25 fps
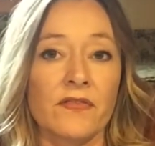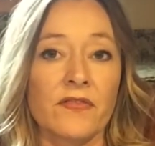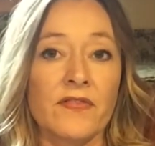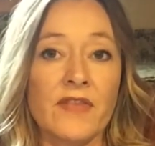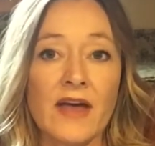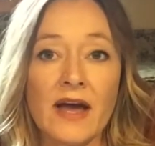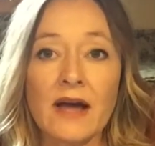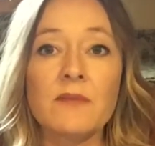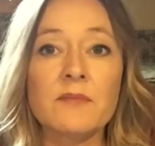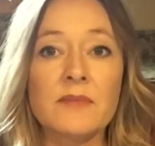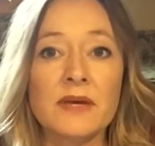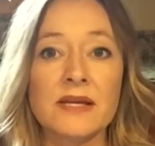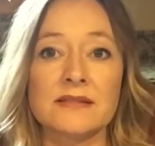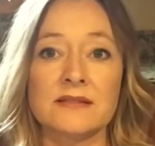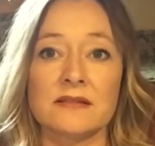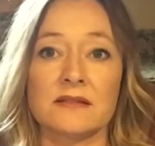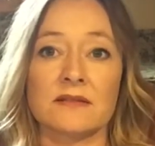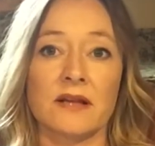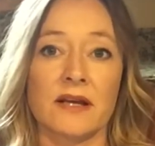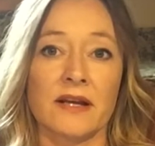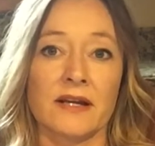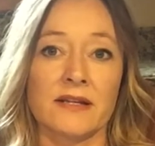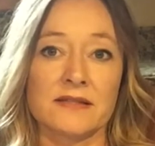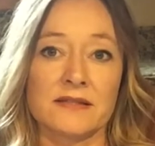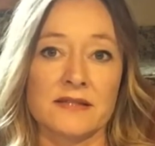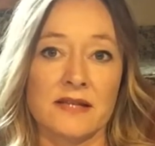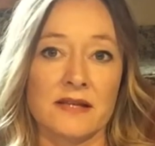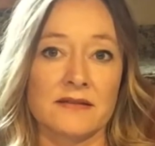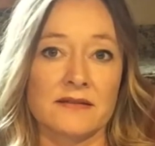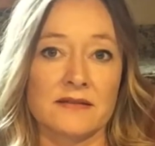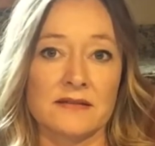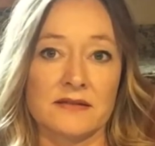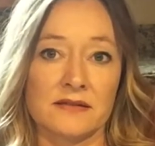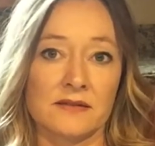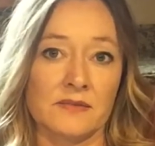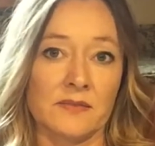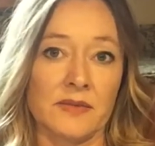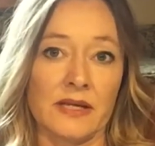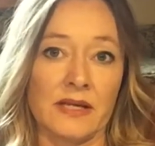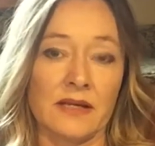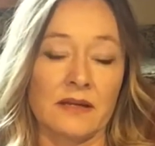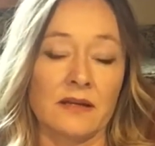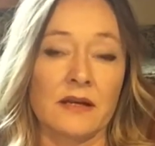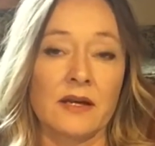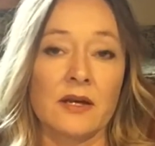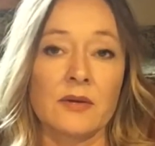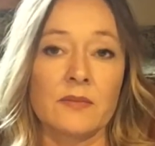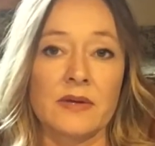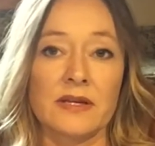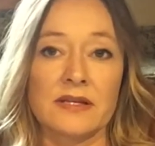That makes a lot of sense to me
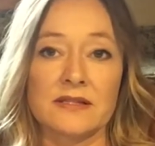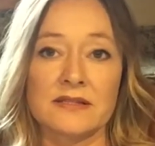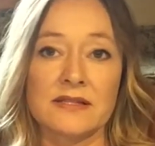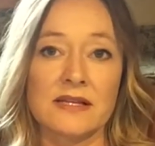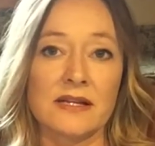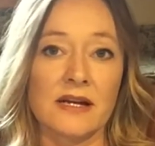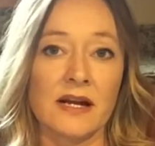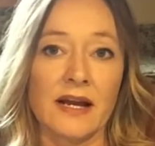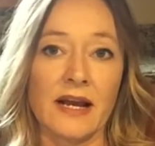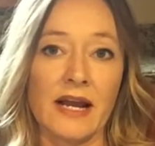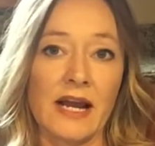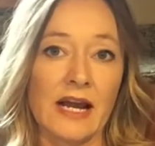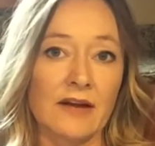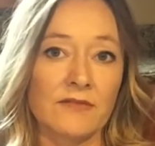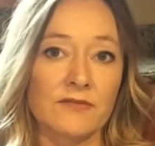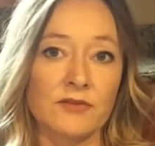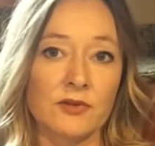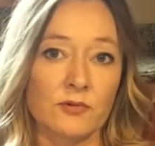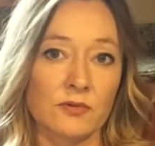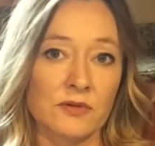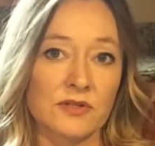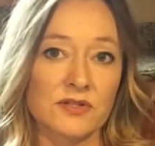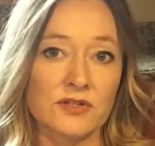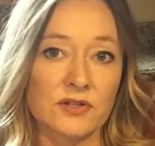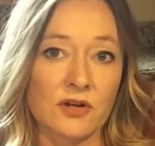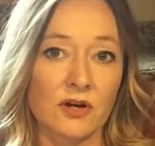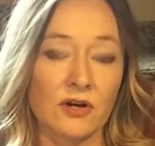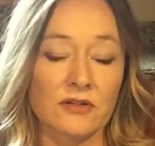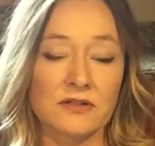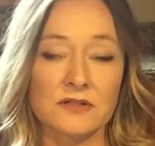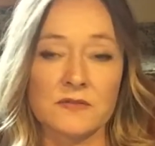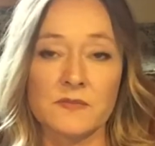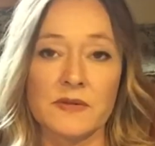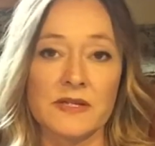because then I have the results,